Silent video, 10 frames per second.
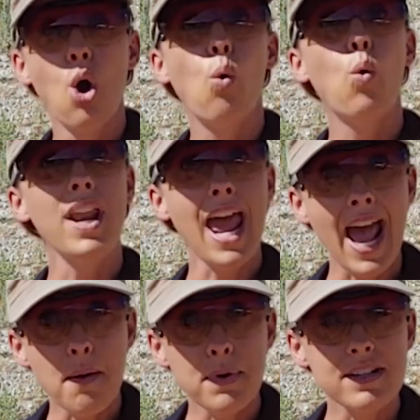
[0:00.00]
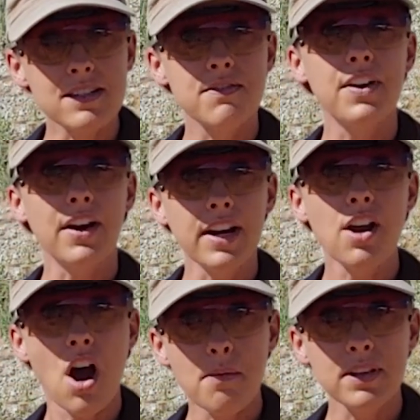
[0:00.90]
What happens very
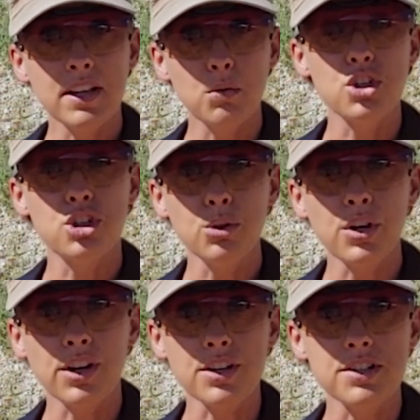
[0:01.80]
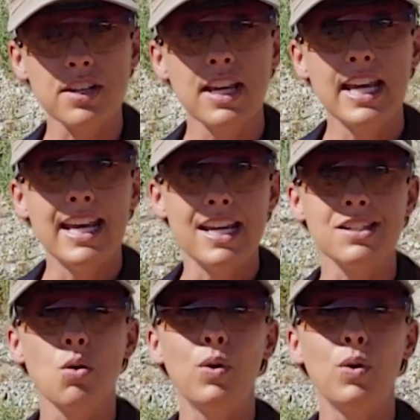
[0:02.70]
commonly with shooters is that